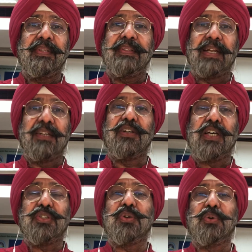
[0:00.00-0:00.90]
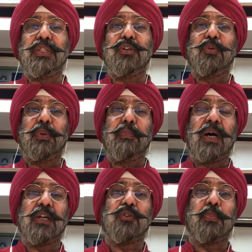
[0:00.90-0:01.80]
that it does so in the open
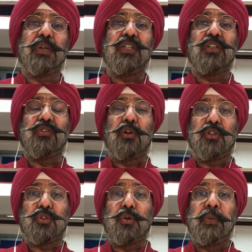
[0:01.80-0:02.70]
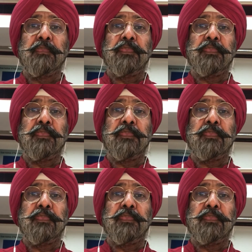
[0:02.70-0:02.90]
market operations also,